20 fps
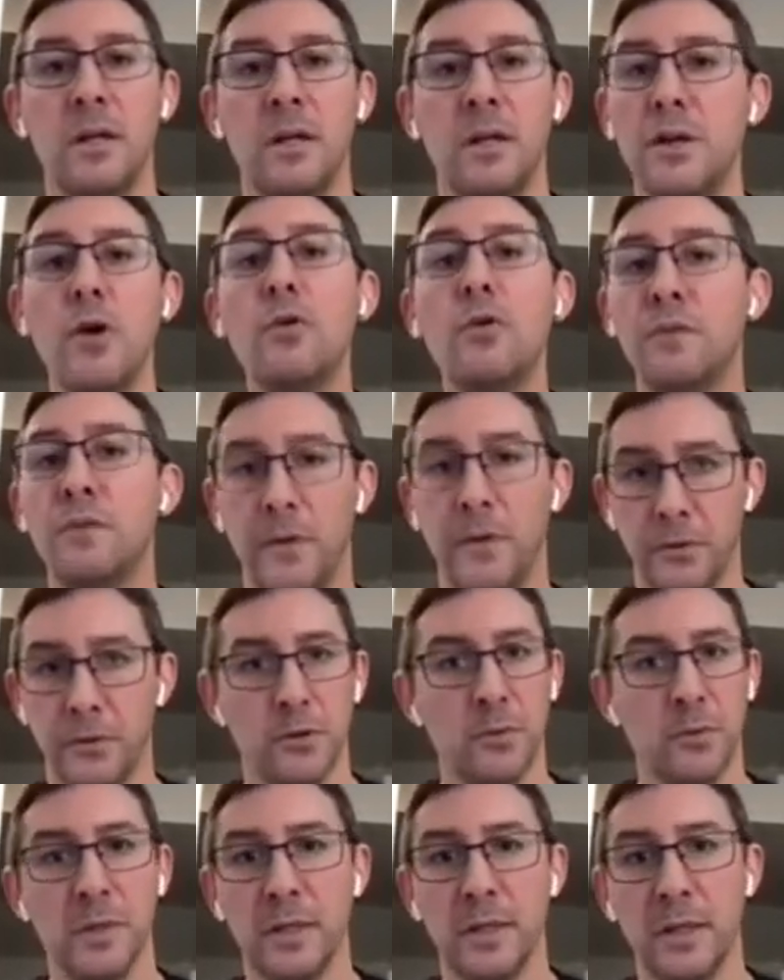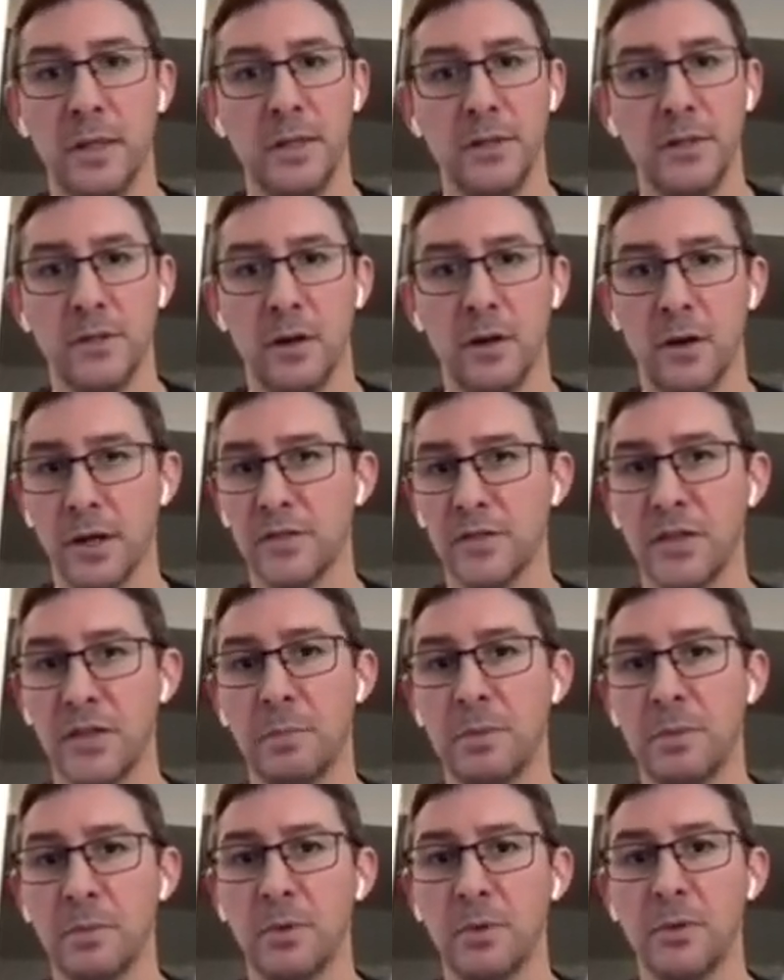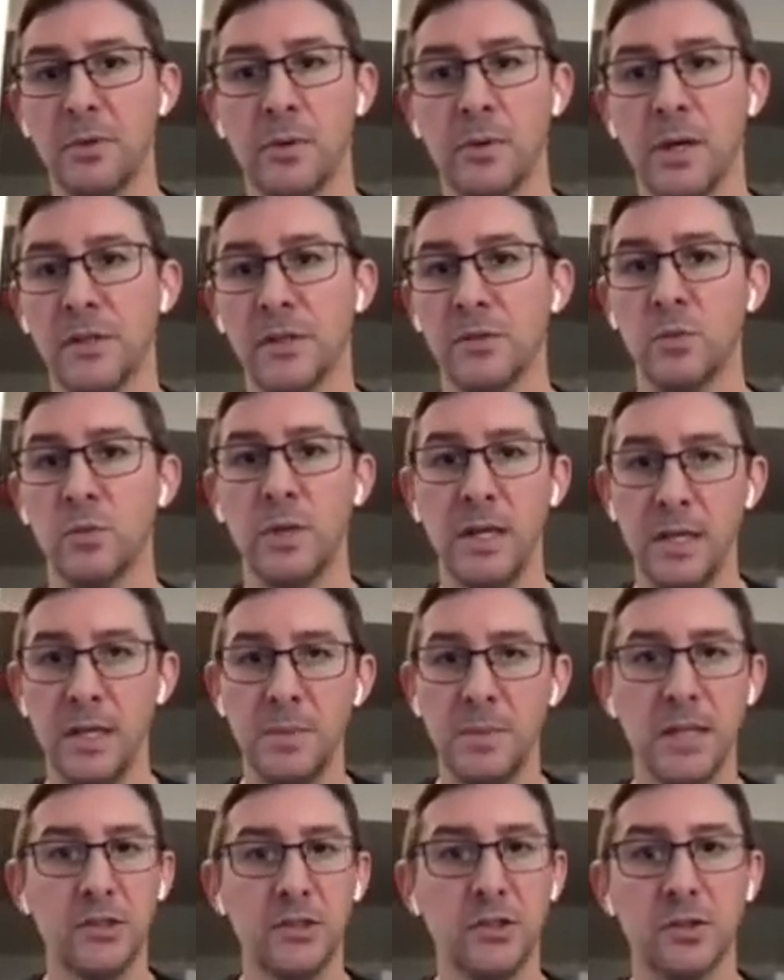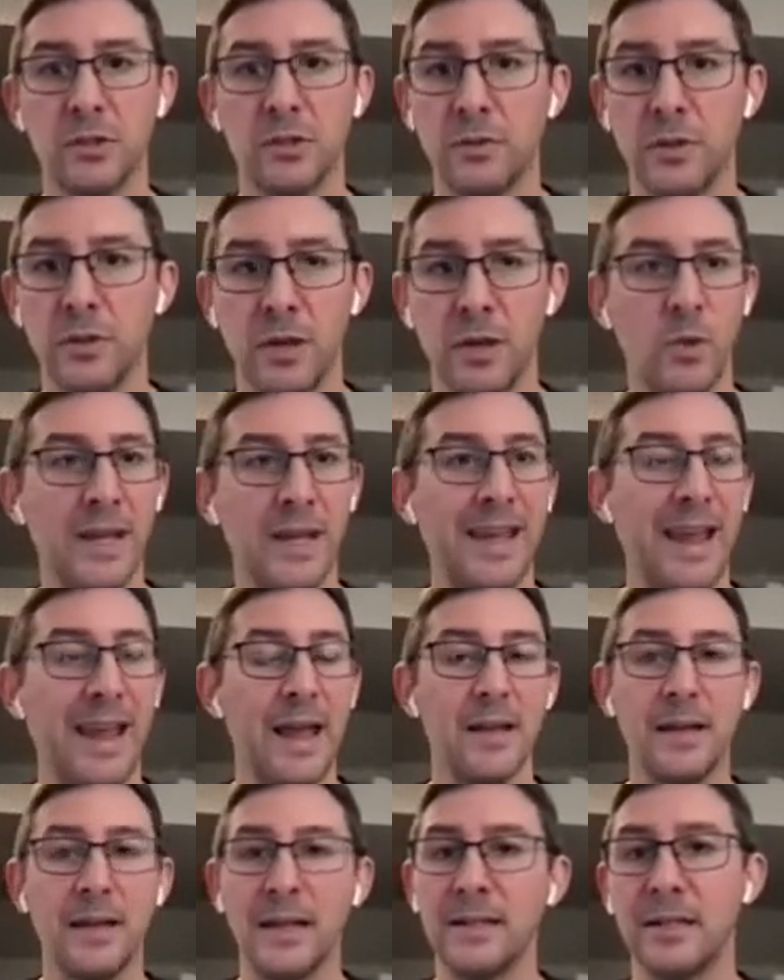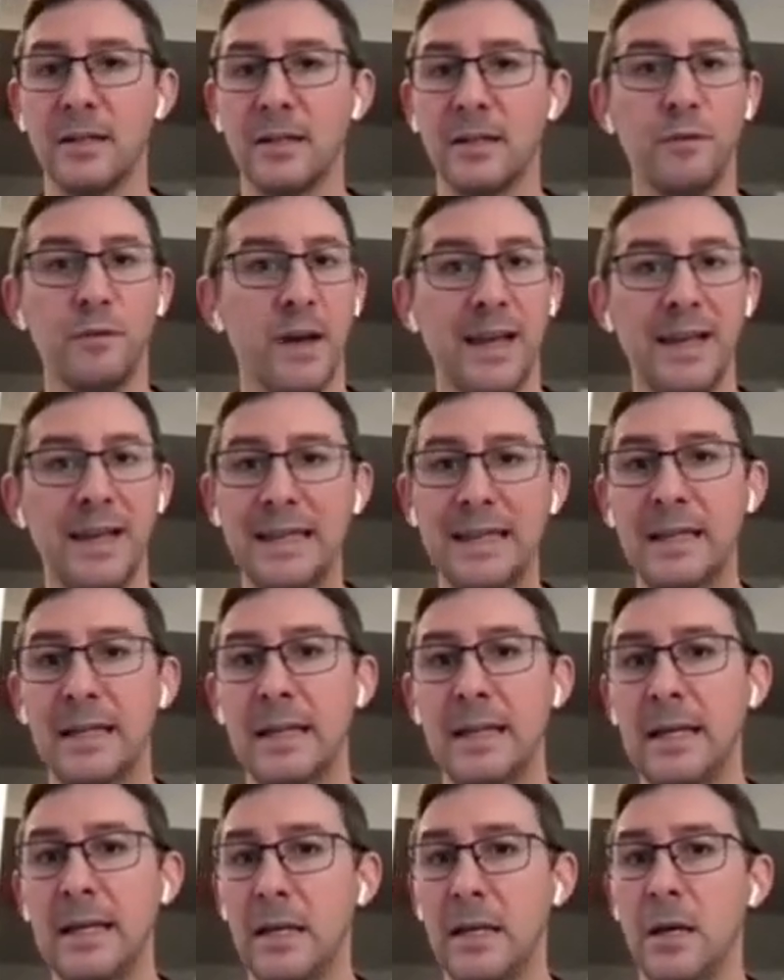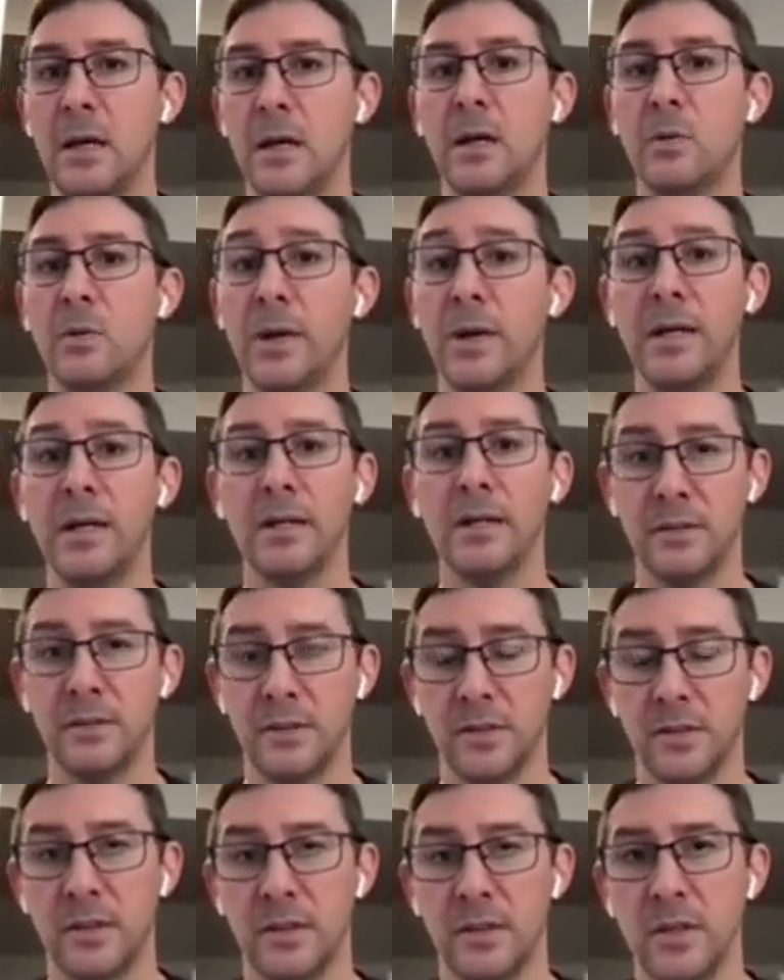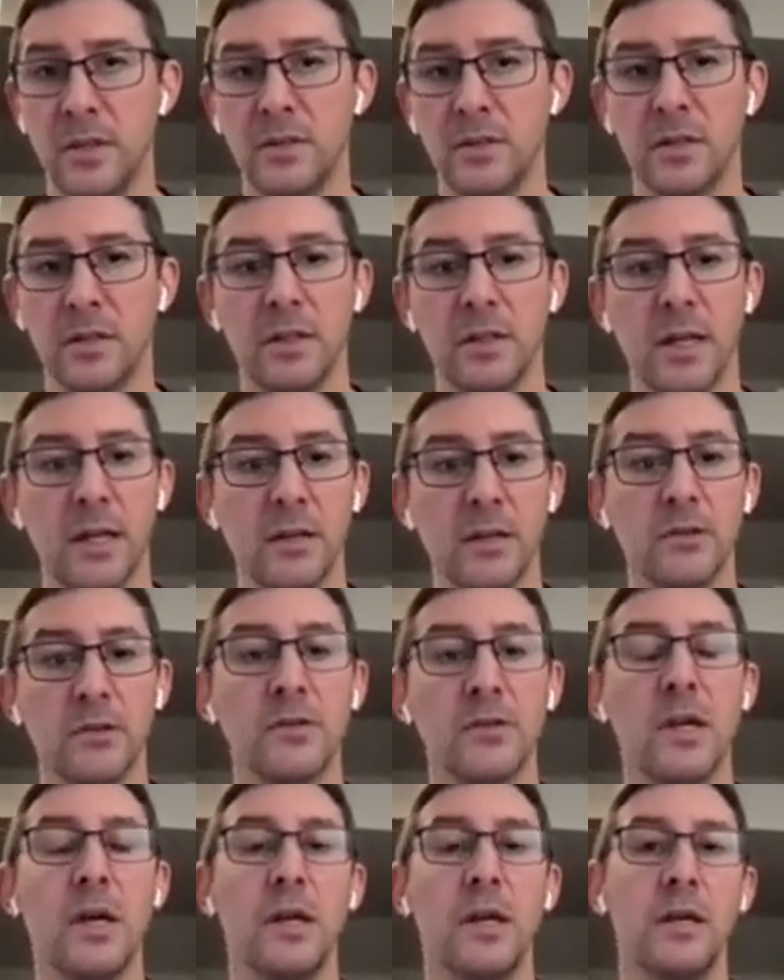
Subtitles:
No vulnerabilities are acceptable to us. We need to make sure that we can't identify any weaknesses in these containers.